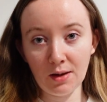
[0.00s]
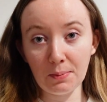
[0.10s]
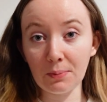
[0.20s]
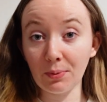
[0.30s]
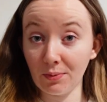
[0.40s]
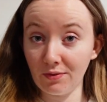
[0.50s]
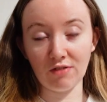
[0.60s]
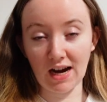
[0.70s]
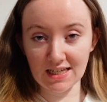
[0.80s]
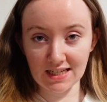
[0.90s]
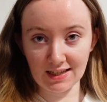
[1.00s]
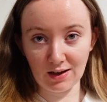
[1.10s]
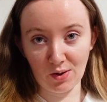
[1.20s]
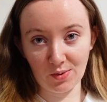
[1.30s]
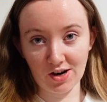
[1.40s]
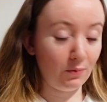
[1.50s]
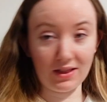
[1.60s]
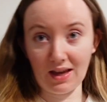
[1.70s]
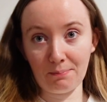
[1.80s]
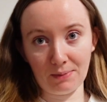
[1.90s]
people would rate it lower, with
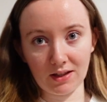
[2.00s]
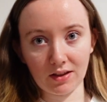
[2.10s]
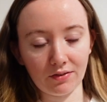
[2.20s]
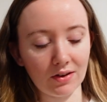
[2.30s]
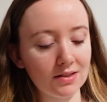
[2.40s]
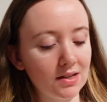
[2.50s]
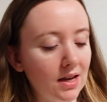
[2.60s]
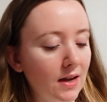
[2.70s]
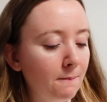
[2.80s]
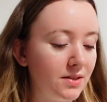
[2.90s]
that being the reasoning.